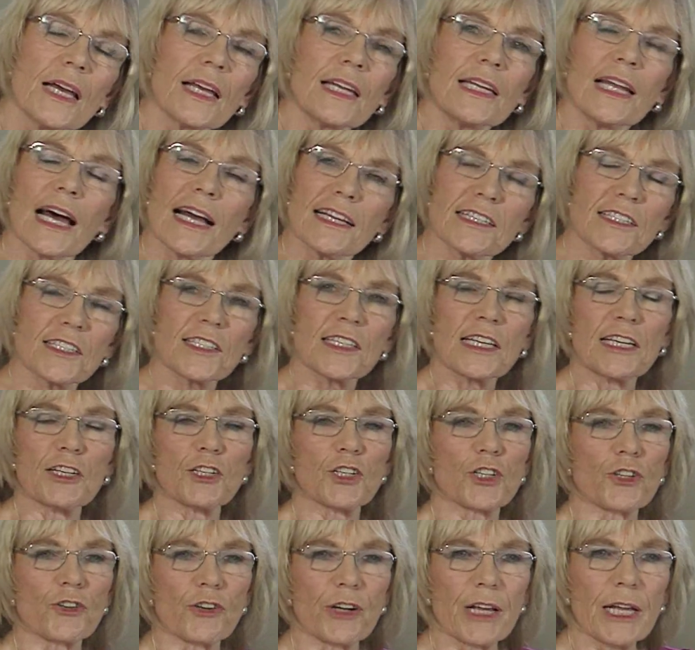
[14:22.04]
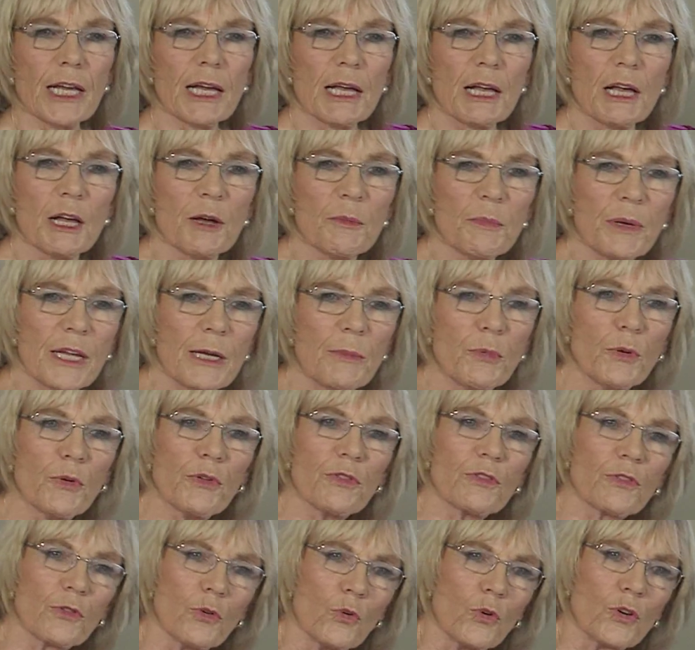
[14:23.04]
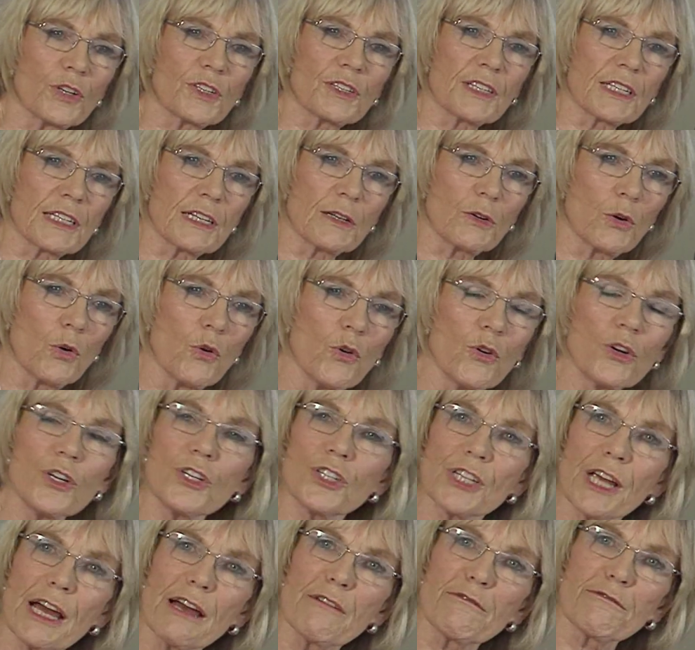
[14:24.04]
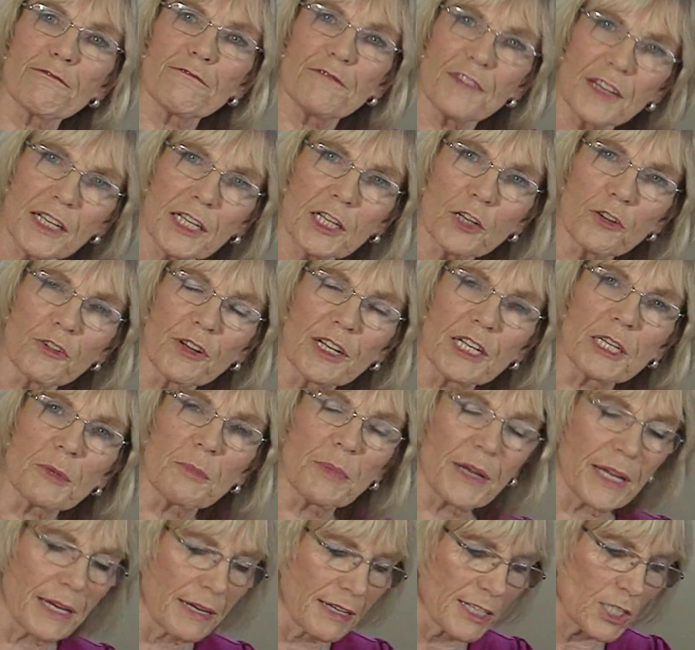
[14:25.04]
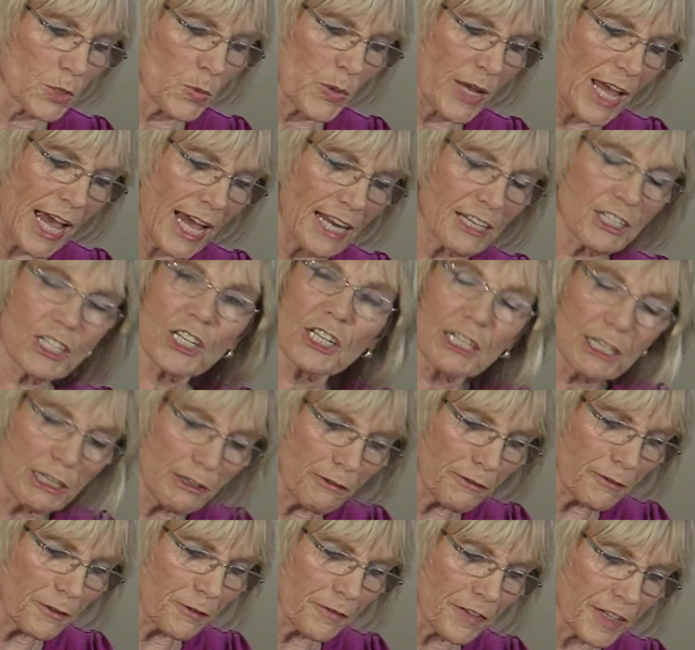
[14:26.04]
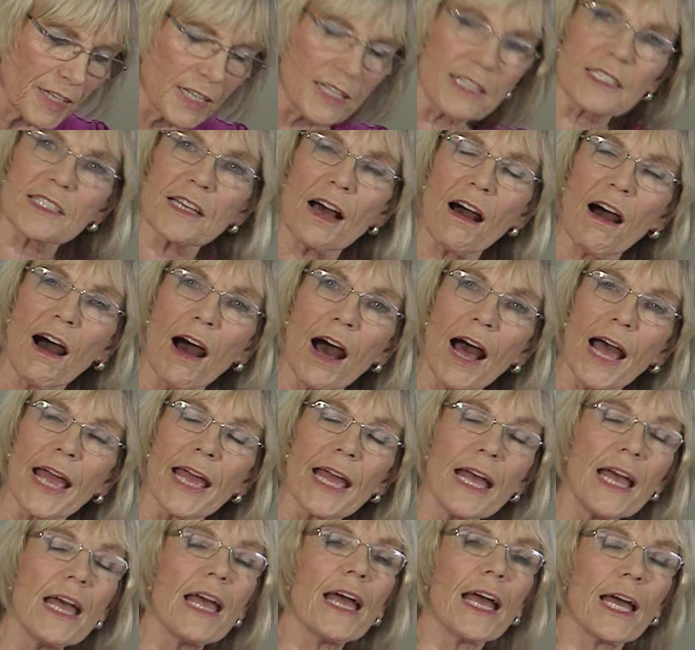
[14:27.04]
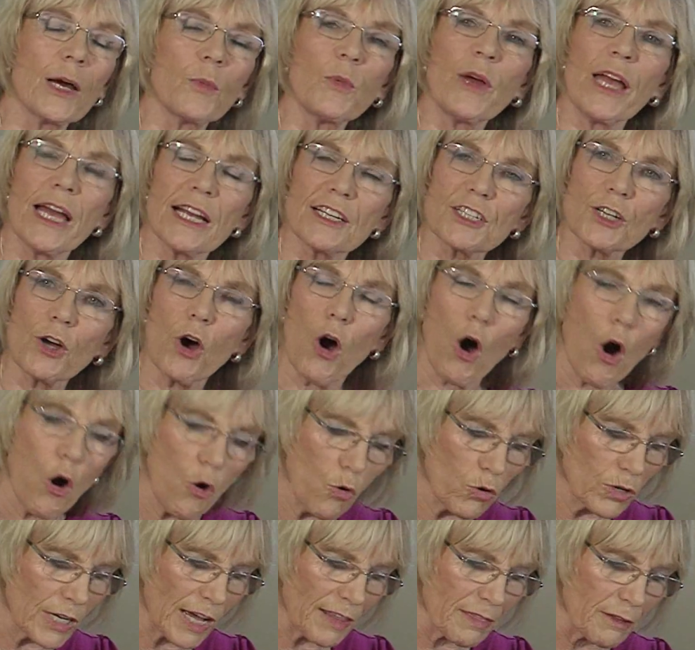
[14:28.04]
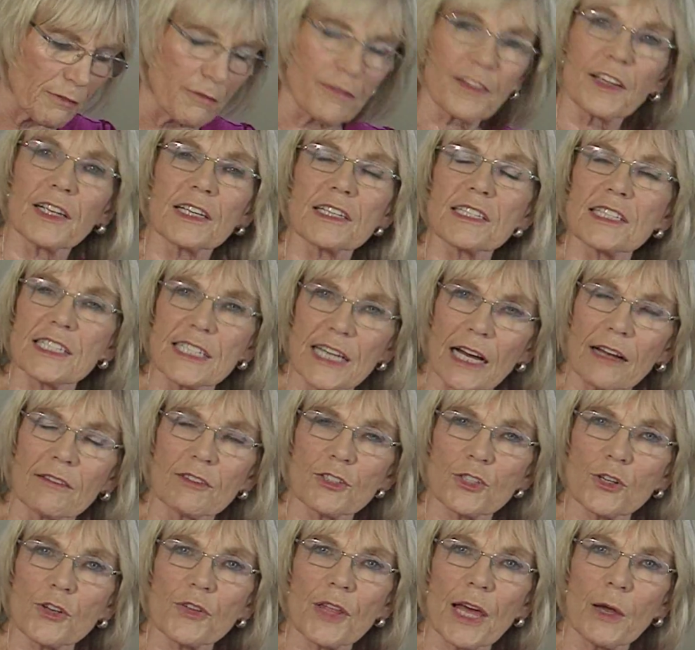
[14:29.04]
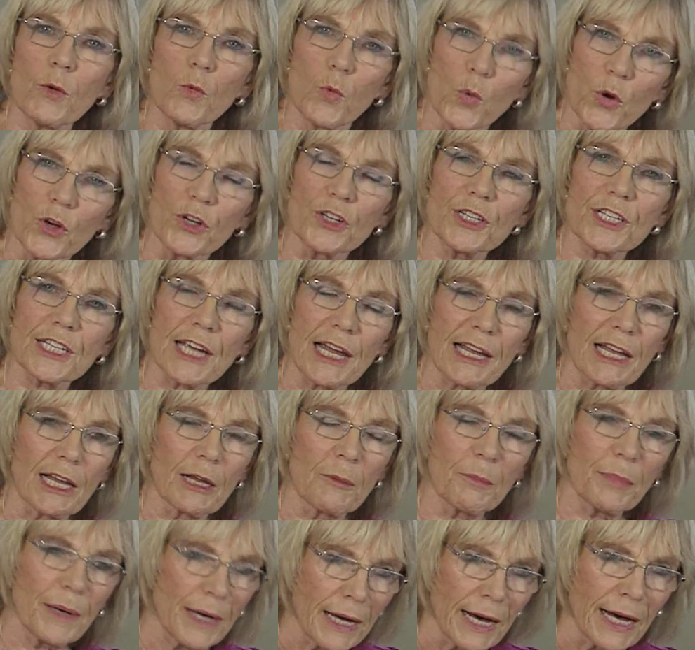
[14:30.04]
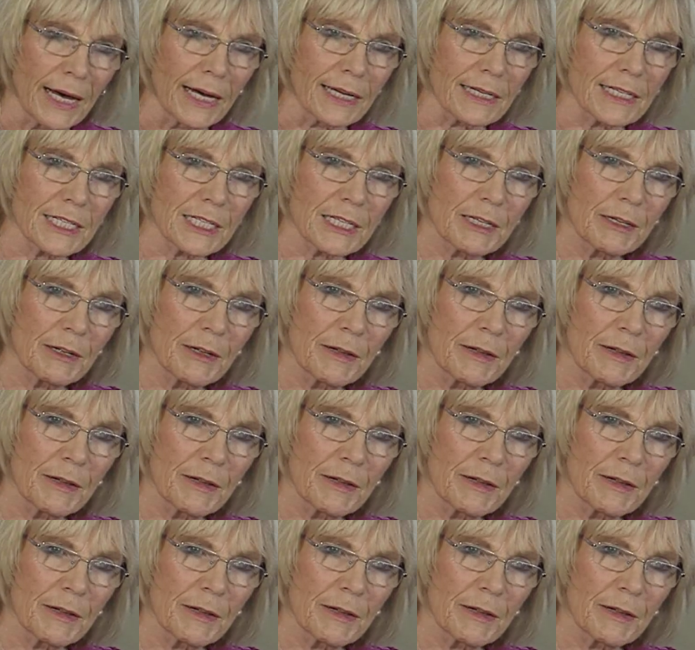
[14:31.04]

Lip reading: Last century, people thought that in order to have finger independence, we had to lift fingers high and we had to hold other fingers down so they weren't taking part.